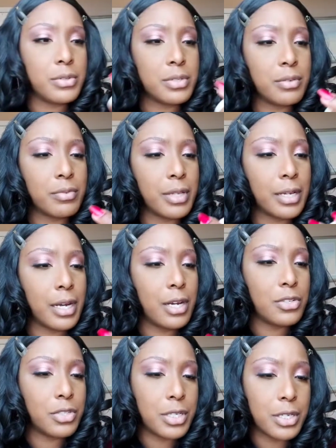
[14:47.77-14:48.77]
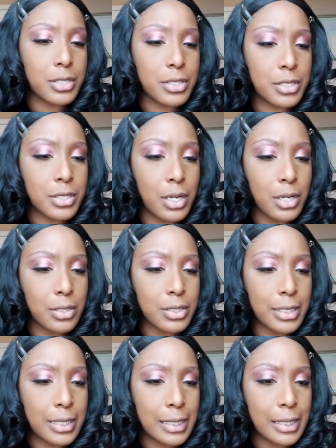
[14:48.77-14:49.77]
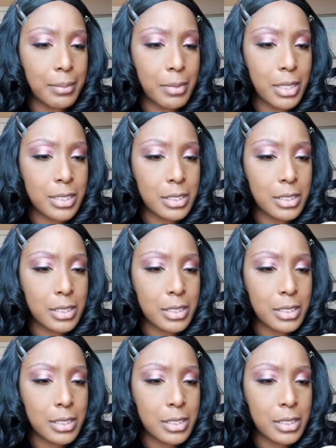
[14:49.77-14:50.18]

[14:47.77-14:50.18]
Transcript: used it for like 100 years. It's called Glimmer.